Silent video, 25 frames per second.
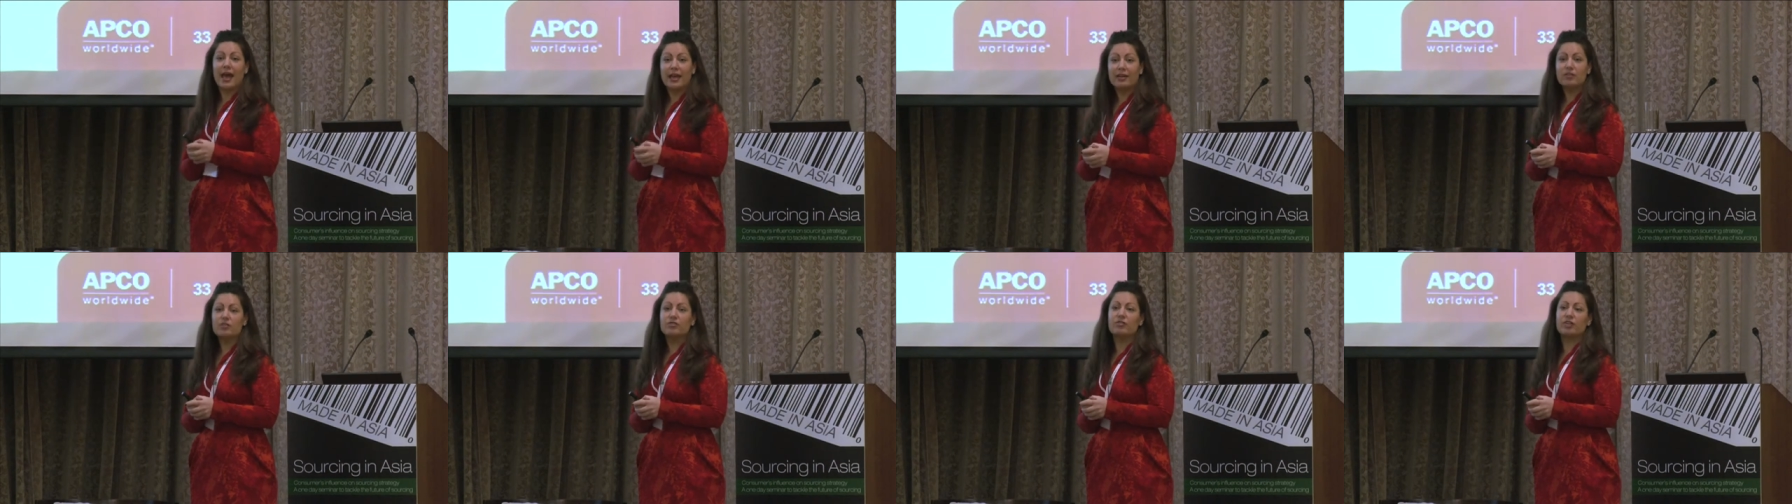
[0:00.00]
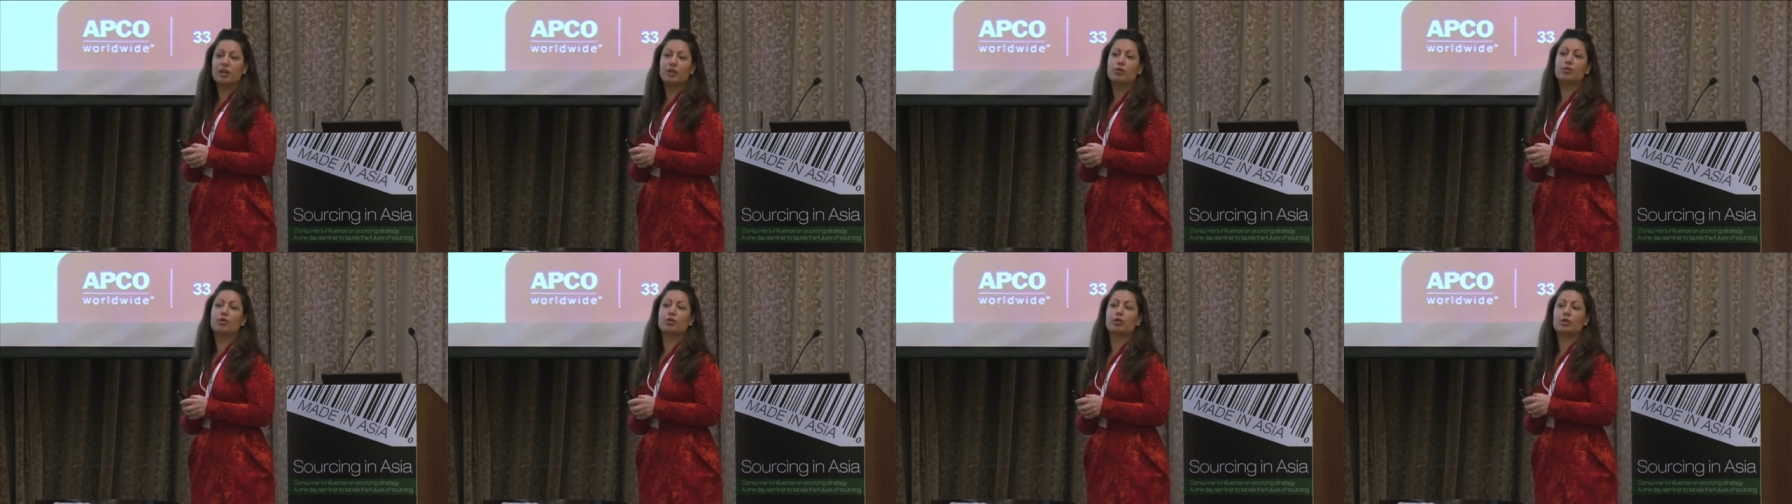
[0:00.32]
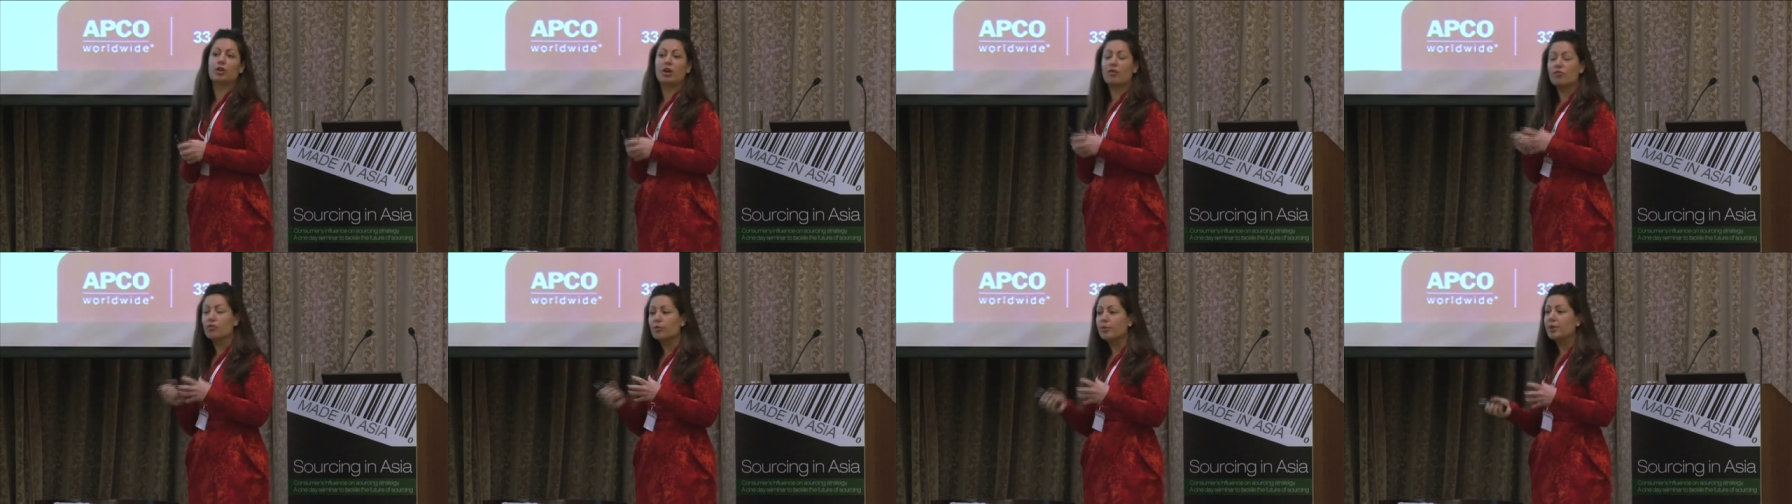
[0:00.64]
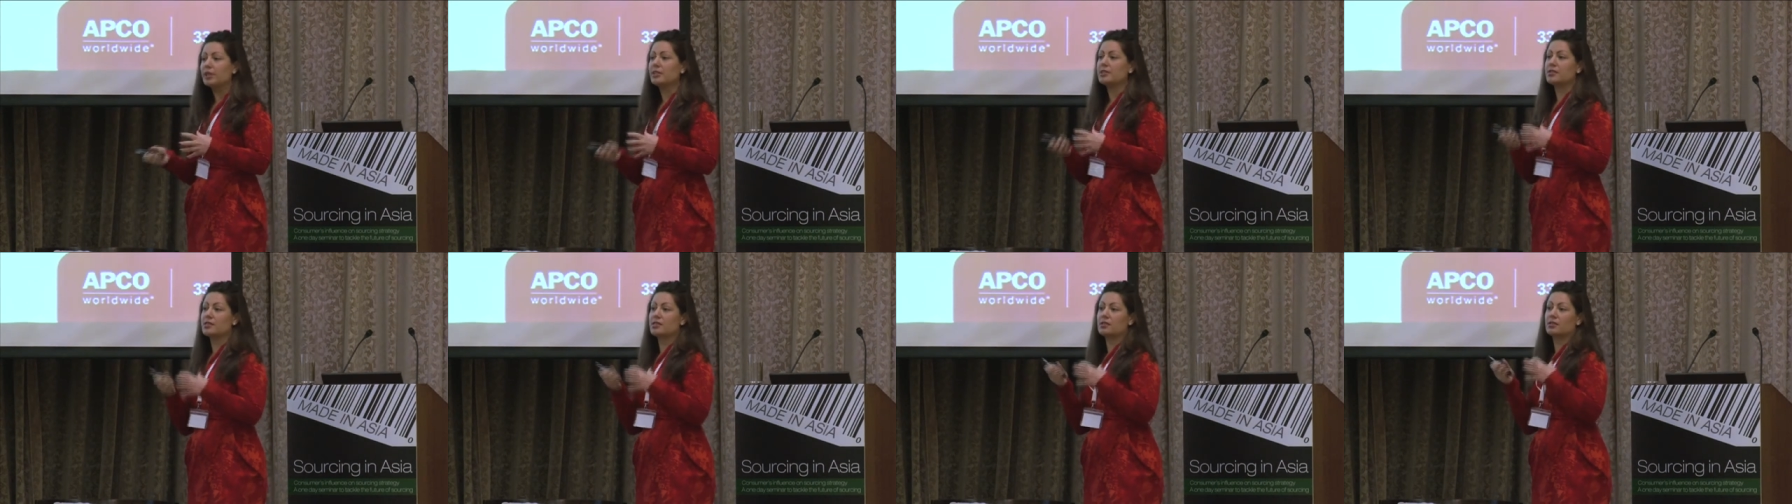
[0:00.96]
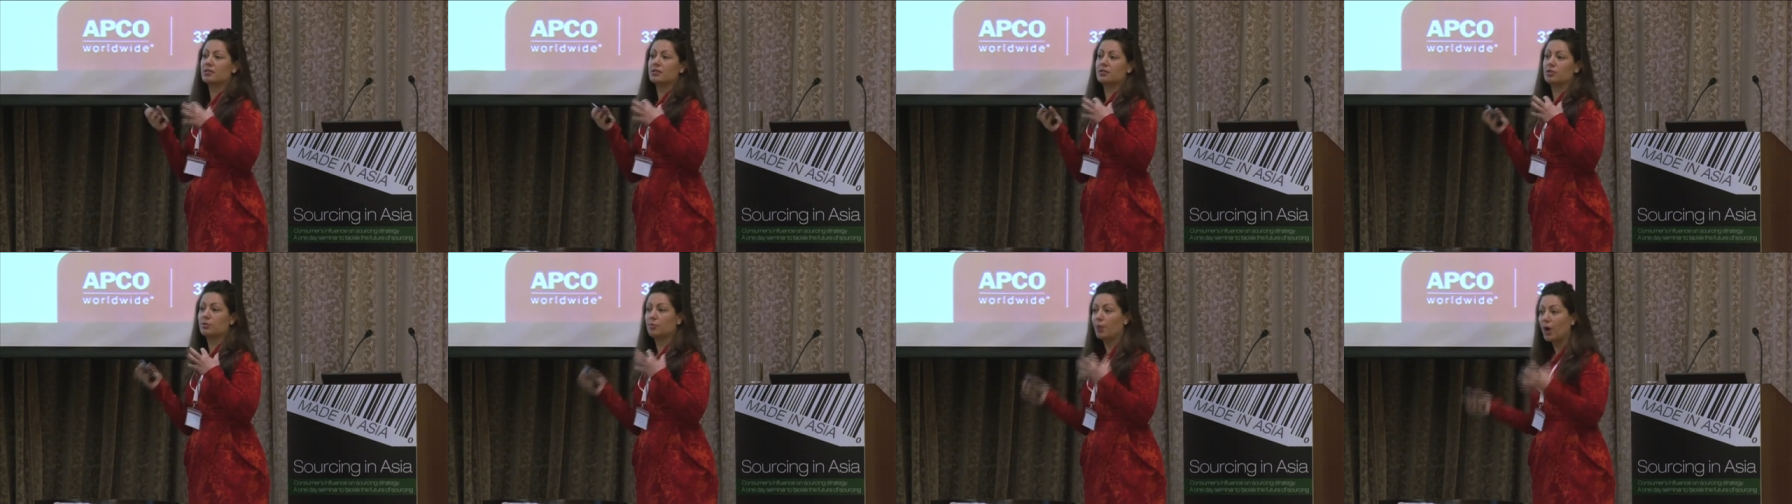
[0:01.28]
and federal government
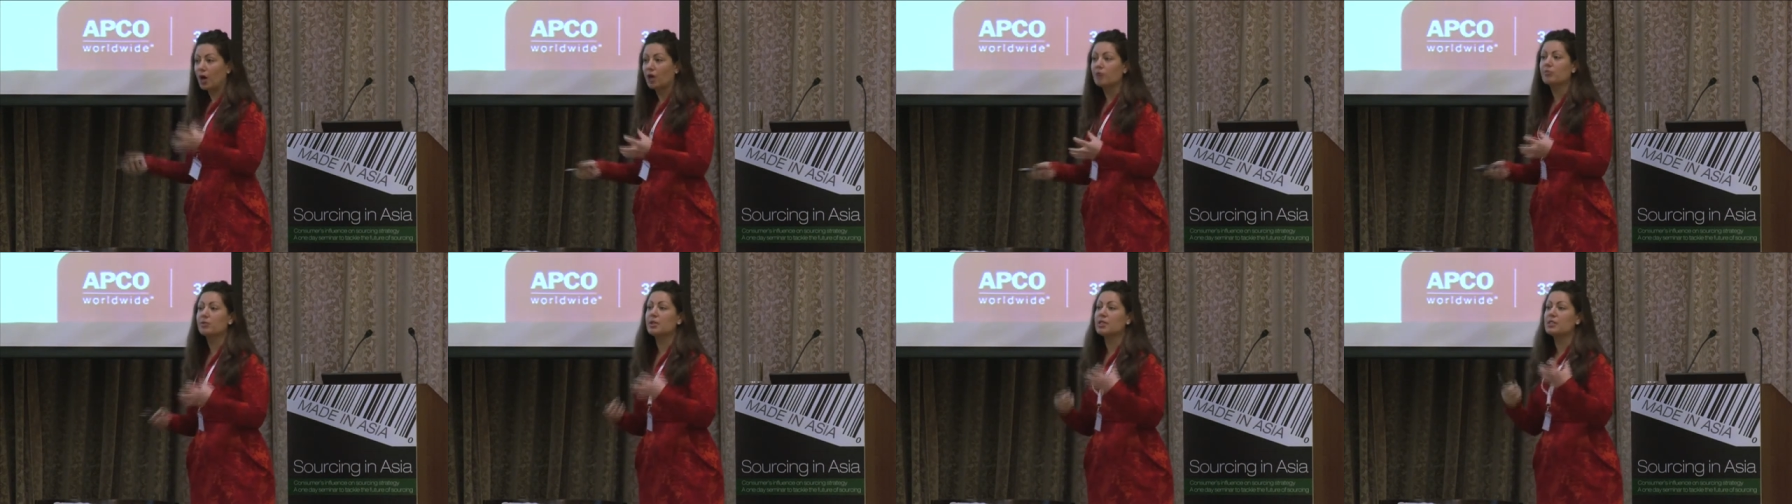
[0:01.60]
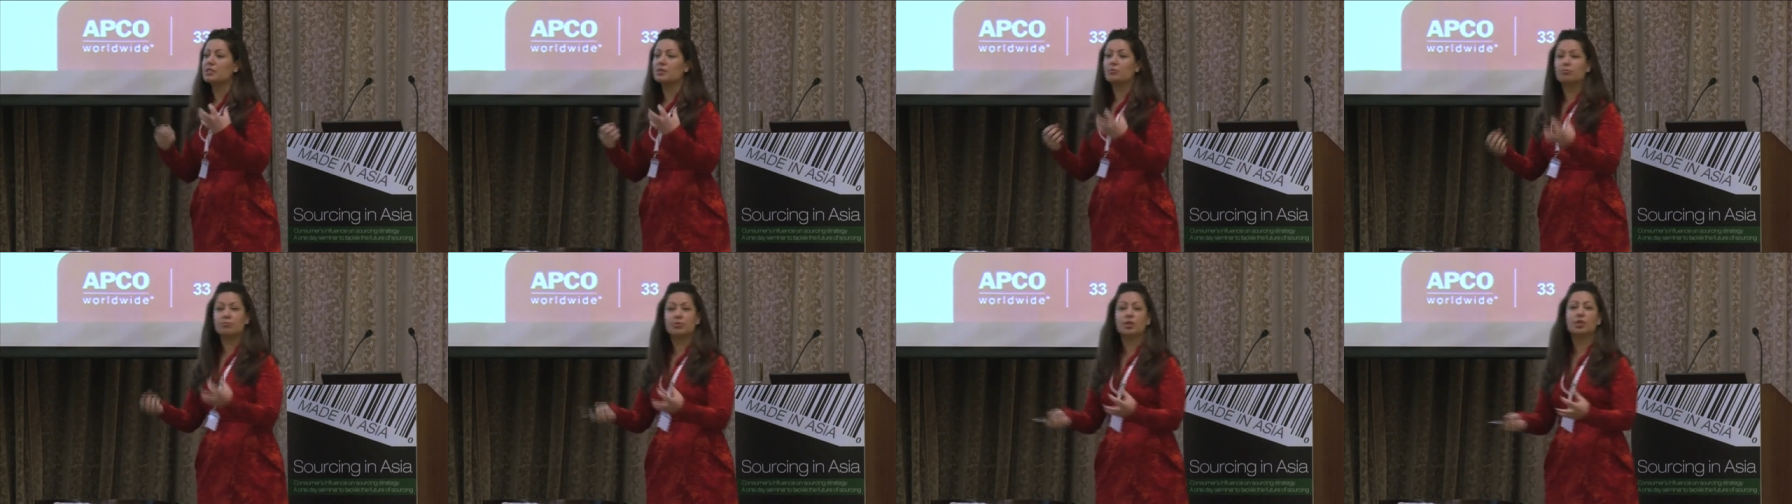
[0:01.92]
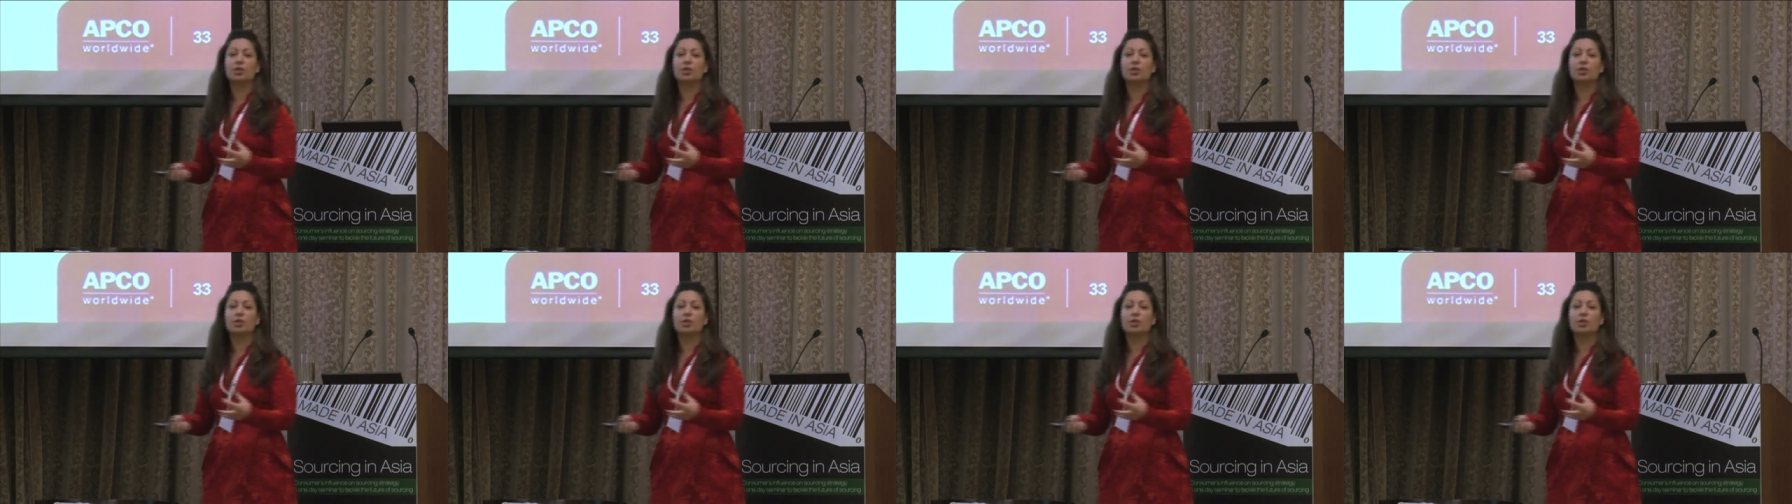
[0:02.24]
departments and